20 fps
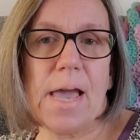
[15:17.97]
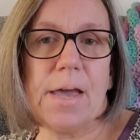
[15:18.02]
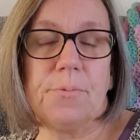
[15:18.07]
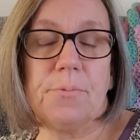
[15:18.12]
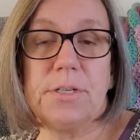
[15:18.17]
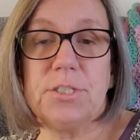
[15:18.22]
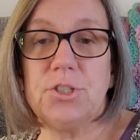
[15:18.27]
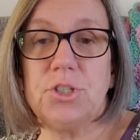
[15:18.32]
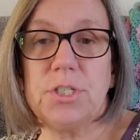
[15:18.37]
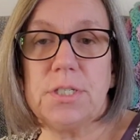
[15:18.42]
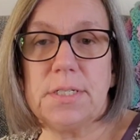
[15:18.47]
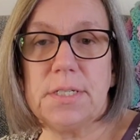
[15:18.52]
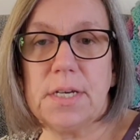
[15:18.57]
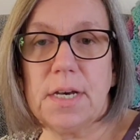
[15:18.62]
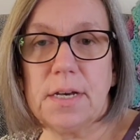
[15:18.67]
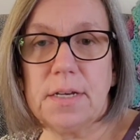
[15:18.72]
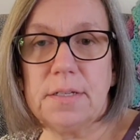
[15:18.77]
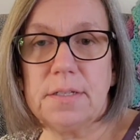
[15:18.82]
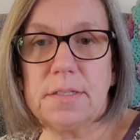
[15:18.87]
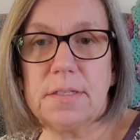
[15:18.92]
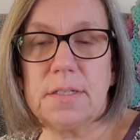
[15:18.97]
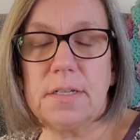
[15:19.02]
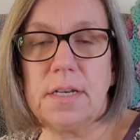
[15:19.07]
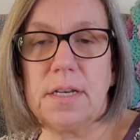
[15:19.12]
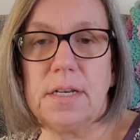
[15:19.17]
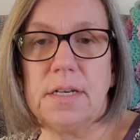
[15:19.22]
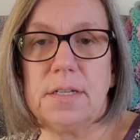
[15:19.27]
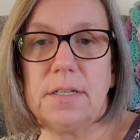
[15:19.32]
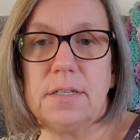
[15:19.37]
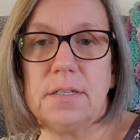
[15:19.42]
what she does
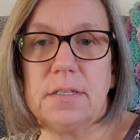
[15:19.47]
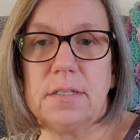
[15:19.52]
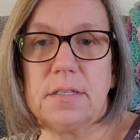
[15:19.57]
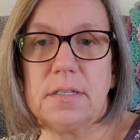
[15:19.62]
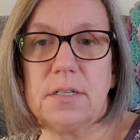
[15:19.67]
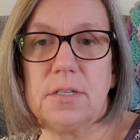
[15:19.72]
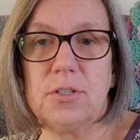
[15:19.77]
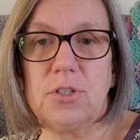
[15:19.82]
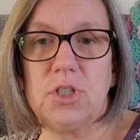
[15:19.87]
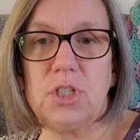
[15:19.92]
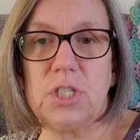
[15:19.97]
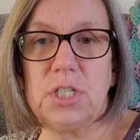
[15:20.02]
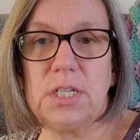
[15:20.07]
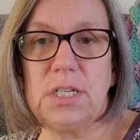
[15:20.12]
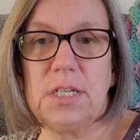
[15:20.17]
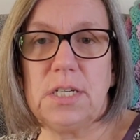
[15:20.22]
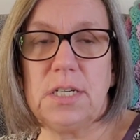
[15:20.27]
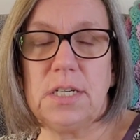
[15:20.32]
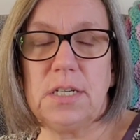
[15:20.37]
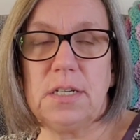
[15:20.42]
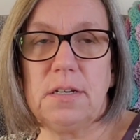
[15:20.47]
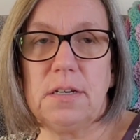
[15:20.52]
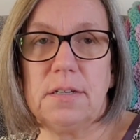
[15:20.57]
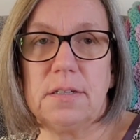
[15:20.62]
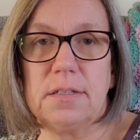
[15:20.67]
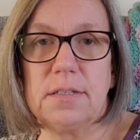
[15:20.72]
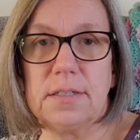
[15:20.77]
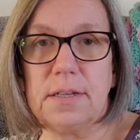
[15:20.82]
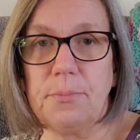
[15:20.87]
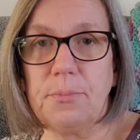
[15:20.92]
is she
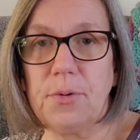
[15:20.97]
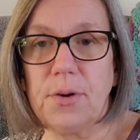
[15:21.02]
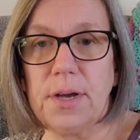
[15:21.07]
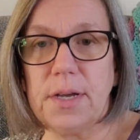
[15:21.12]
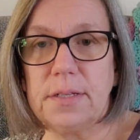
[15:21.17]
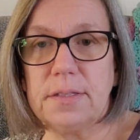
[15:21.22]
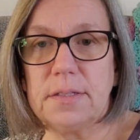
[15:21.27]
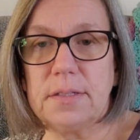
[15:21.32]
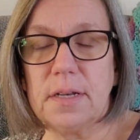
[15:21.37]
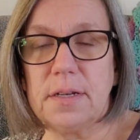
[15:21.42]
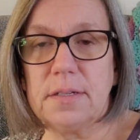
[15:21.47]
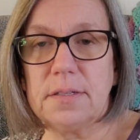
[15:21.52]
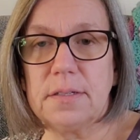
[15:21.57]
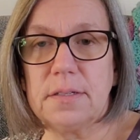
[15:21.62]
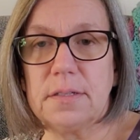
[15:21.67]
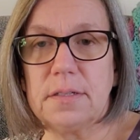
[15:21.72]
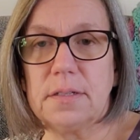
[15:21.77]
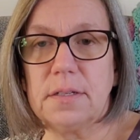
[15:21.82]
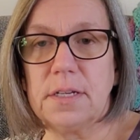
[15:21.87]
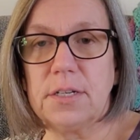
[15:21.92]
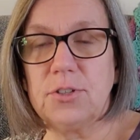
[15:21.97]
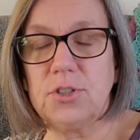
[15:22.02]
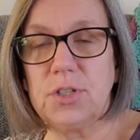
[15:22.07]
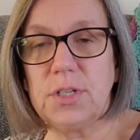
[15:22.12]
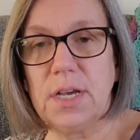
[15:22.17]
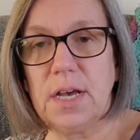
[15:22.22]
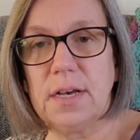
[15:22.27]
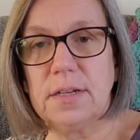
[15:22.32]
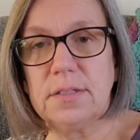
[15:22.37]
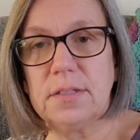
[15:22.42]
separates us, like
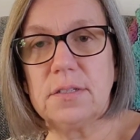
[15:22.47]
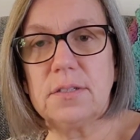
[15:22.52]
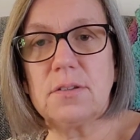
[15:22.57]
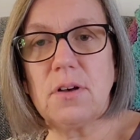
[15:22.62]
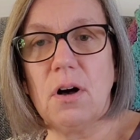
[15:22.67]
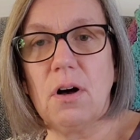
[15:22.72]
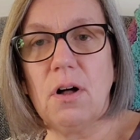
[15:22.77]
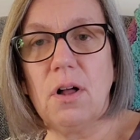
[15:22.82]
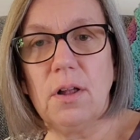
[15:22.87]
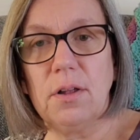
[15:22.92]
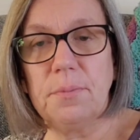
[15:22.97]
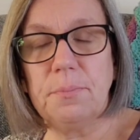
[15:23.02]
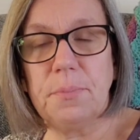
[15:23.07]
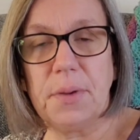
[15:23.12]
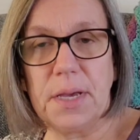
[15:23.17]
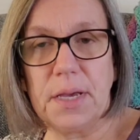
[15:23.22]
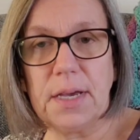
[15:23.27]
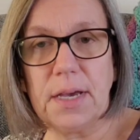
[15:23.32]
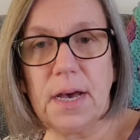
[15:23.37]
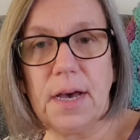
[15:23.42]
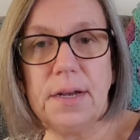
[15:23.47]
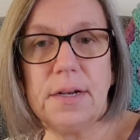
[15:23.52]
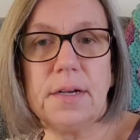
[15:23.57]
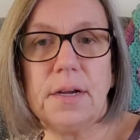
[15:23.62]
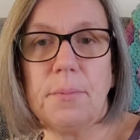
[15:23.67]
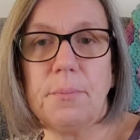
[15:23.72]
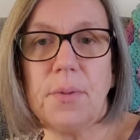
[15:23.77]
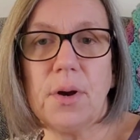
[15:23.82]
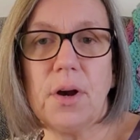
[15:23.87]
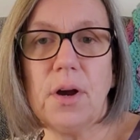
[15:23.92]
she has us all pick a
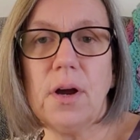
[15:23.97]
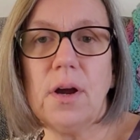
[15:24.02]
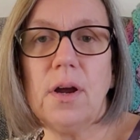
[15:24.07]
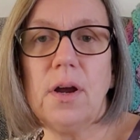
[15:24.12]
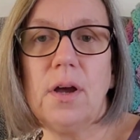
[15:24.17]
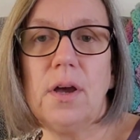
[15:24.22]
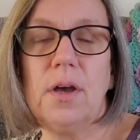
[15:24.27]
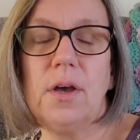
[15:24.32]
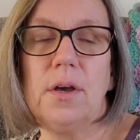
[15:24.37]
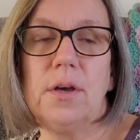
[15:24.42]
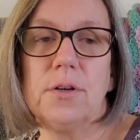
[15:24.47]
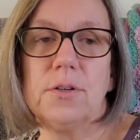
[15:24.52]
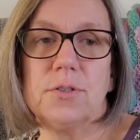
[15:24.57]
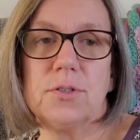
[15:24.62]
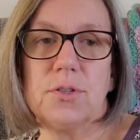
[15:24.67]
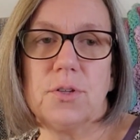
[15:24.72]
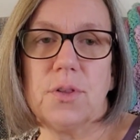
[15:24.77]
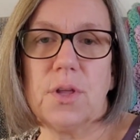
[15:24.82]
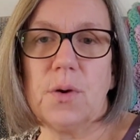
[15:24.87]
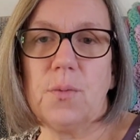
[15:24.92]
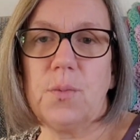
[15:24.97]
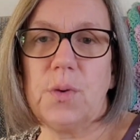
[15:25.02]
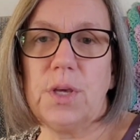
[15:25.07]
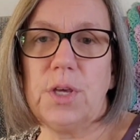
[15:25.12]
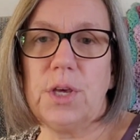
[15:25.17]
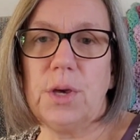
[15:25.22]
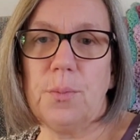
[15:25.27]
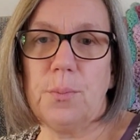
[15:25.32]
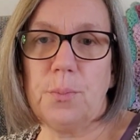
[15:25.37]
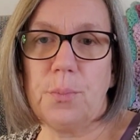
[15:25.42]
number so that we
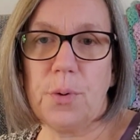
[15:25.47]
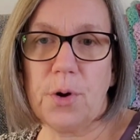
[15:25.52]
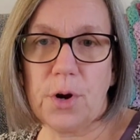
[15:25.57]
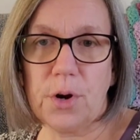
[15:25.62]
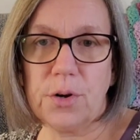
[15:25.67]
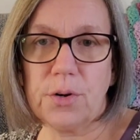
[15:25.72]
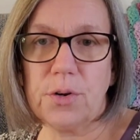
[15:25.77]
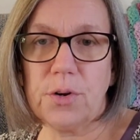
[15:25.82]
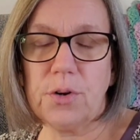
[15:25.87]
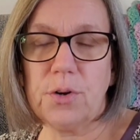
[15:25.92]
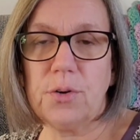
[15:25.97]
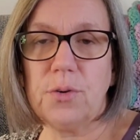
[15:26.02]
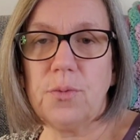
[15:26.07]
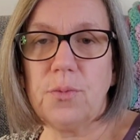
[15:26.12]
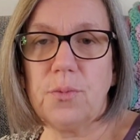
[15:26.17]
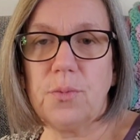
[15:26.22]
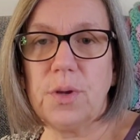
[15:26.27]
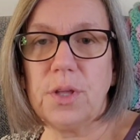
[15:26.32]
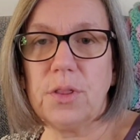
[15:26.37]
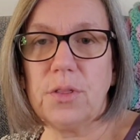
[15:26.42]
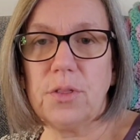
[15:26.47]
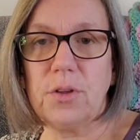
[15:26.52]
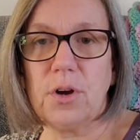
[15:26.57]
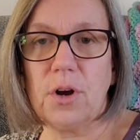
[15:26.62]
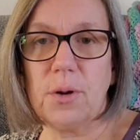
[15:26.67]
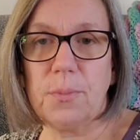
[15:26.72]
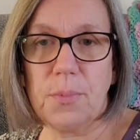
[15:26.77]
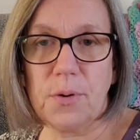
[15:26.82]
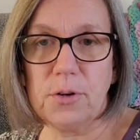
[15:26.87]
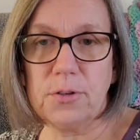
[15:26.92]
get partnered with
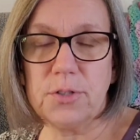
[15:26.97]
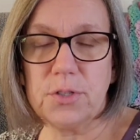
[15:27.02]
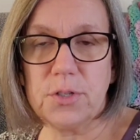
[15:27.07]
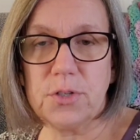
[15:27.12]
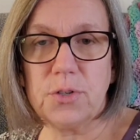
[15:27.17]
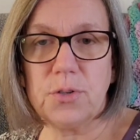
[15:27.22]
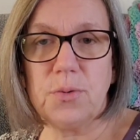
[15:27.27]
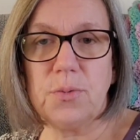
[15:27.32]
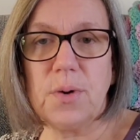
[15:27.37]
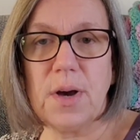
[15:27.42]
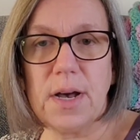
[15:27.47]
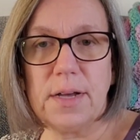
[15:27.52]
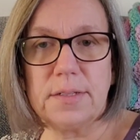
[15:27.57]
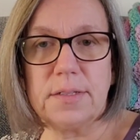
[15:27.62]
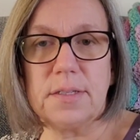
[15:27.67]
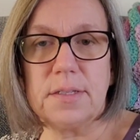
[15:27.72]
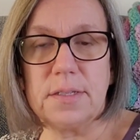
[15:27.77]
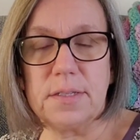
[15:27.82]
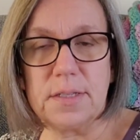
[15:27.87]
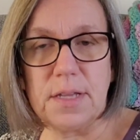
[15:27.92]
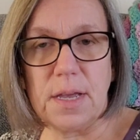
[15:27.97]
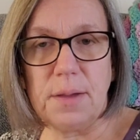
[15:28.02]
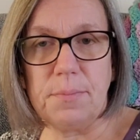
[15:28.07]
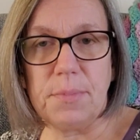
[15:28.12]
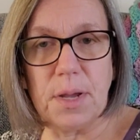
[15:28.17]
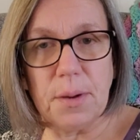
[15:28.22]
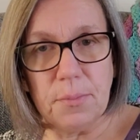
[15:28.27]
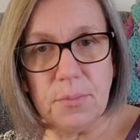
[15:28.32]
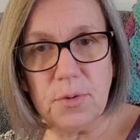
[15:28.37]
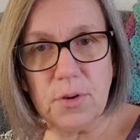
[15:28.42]
our person who has the same
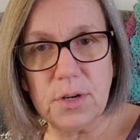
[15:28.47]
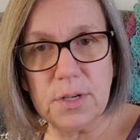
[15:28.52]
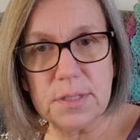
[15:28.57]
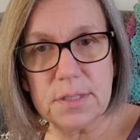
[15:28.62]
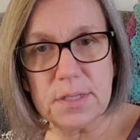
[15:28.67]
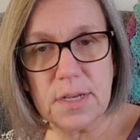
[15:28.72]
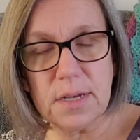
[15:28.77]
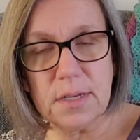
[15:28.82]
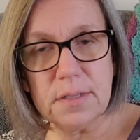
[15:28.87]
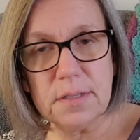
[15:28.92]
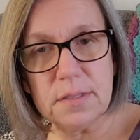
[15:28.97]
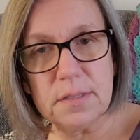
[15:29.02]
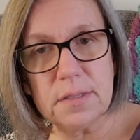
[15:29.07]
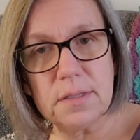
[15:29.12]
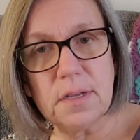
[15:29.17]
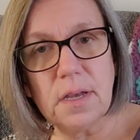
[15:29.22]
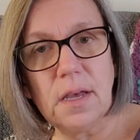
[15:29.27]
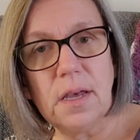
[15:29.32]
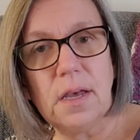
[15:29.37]
number as us.